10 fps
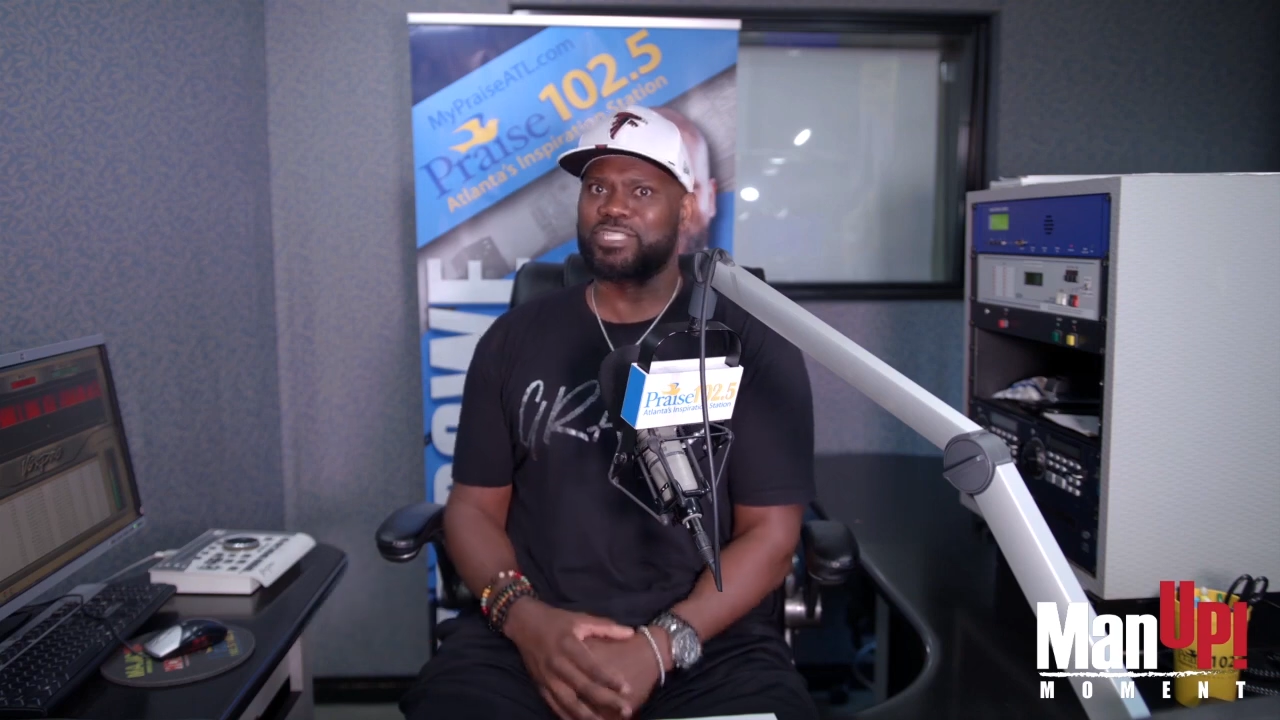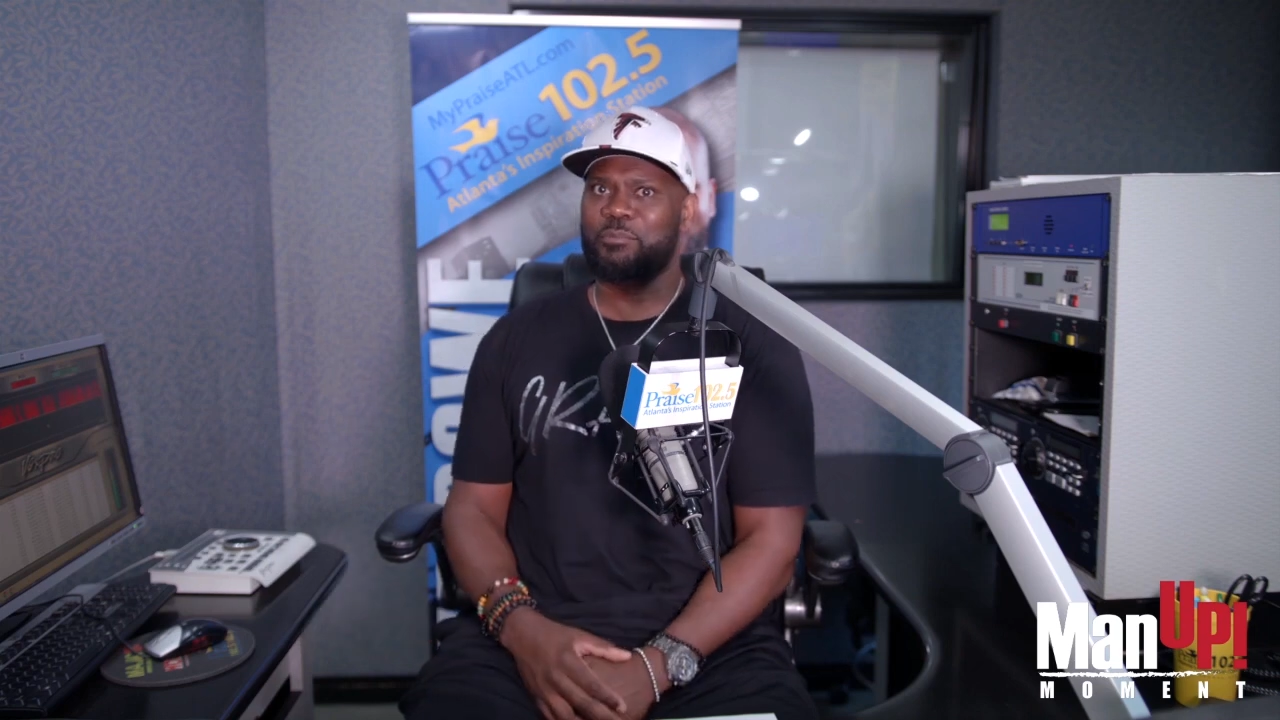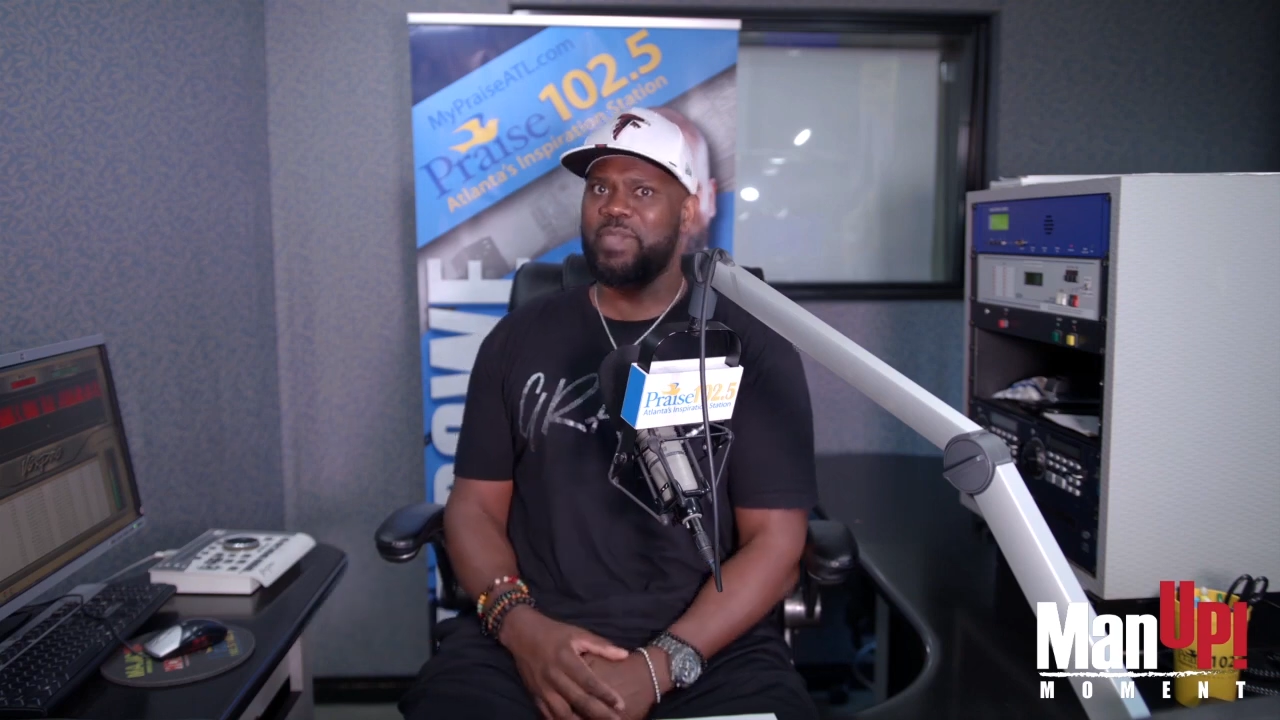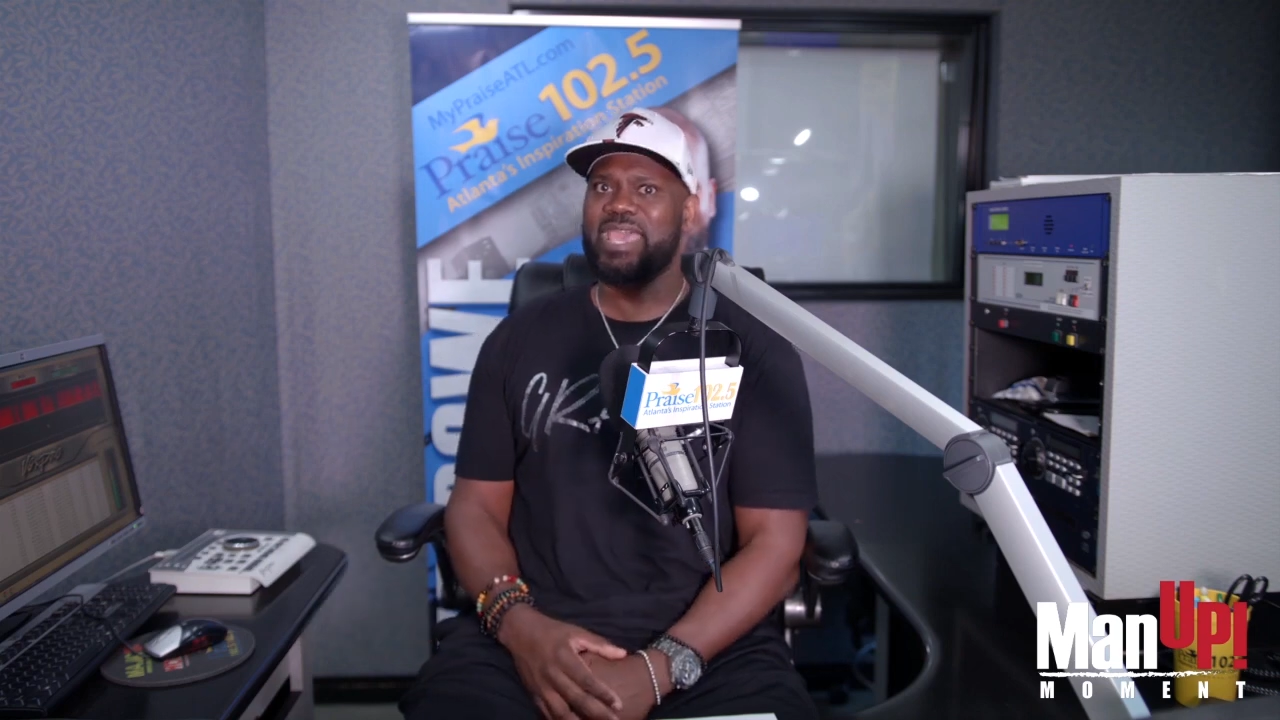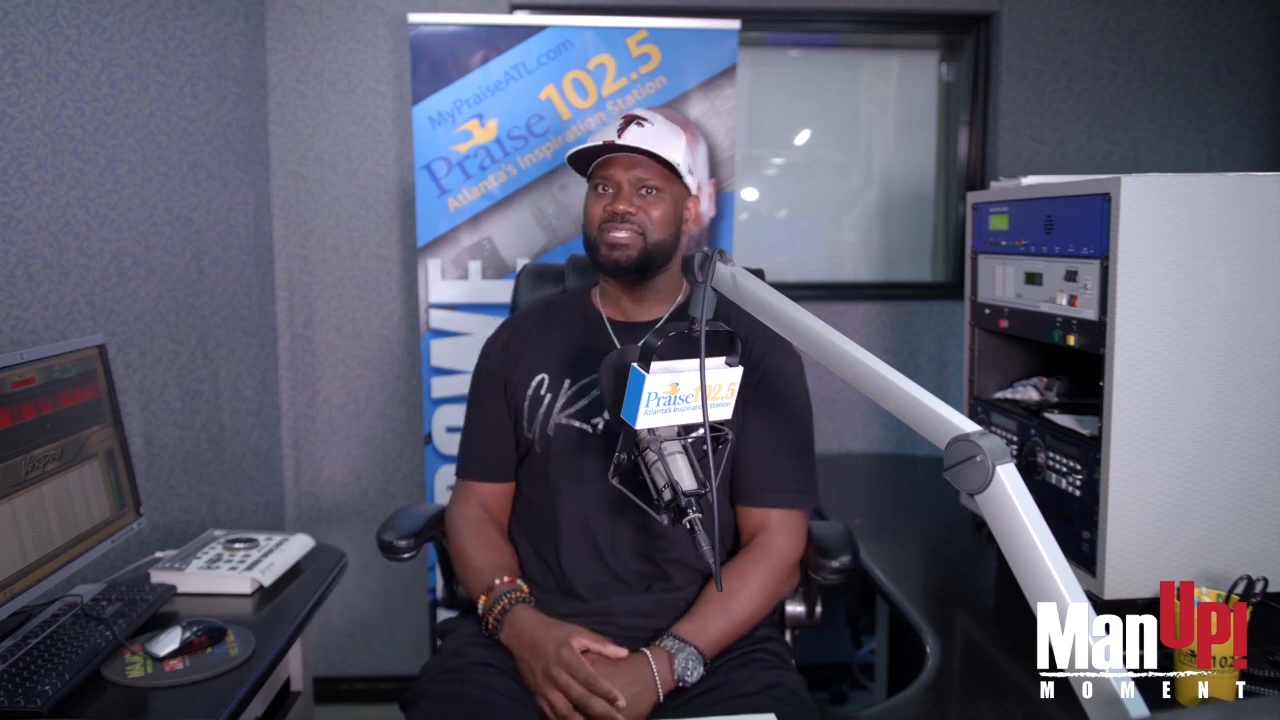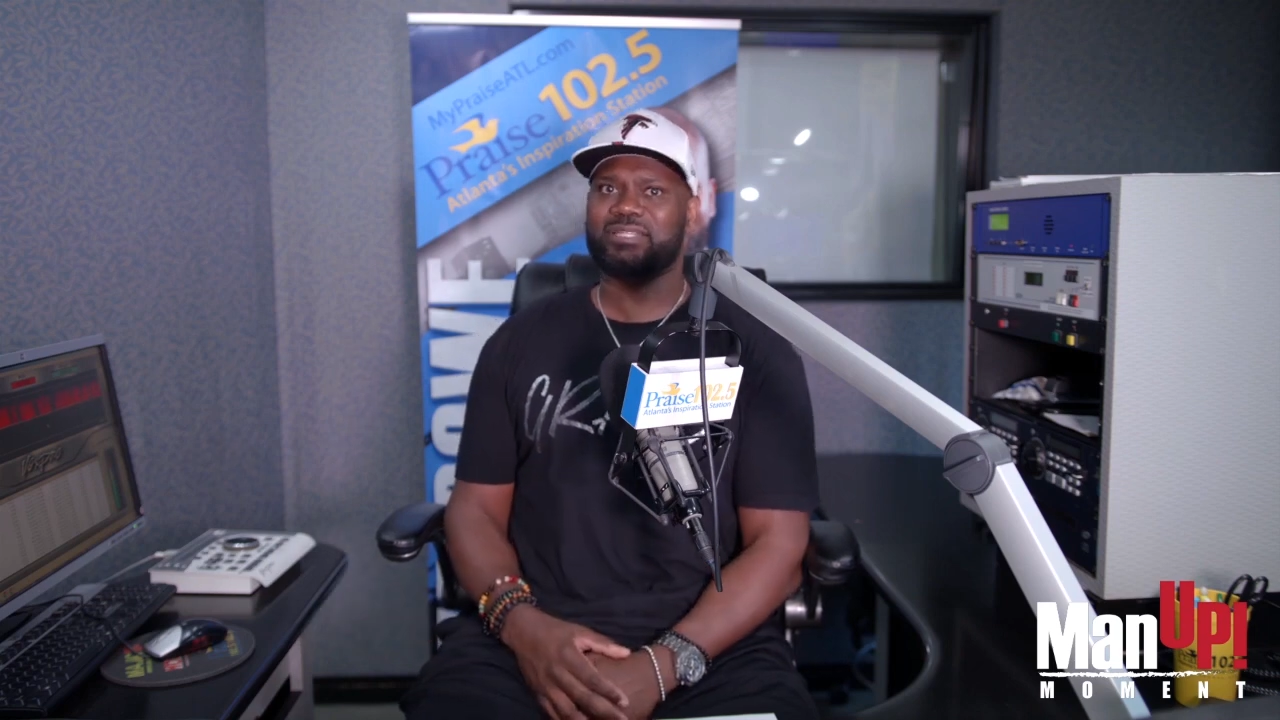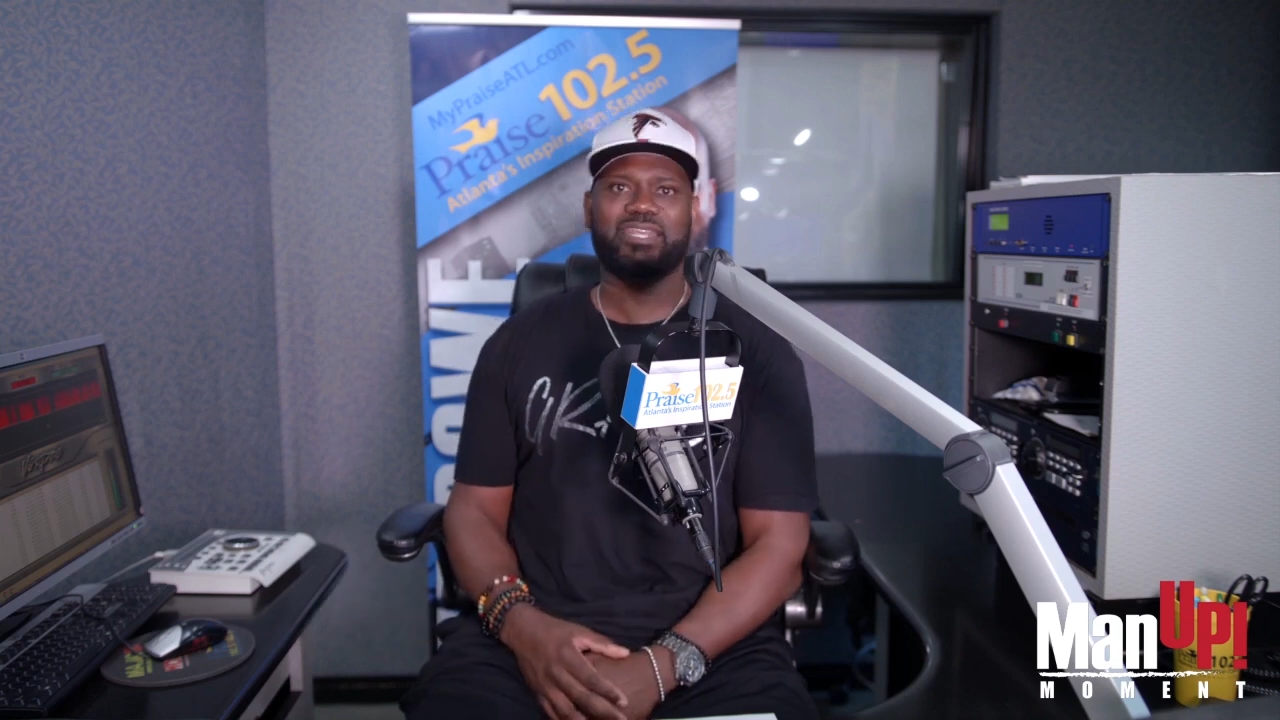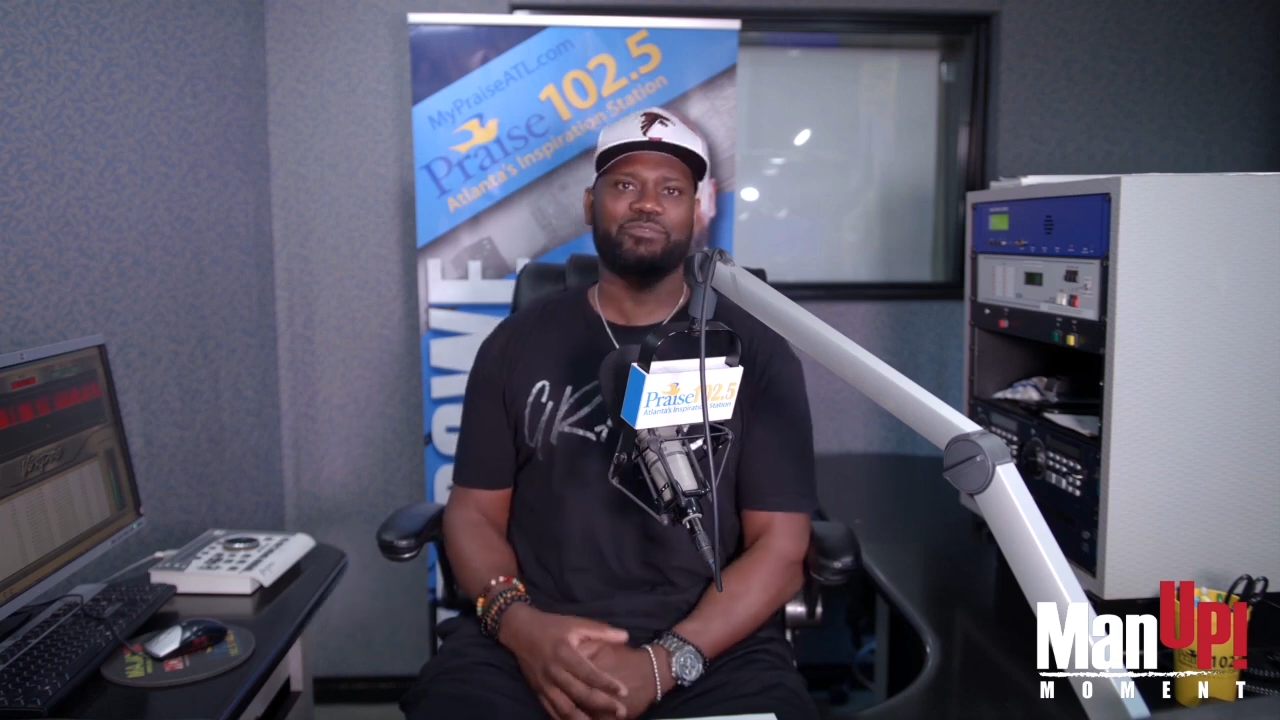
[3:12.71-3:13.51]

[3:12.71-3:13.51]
was amazing.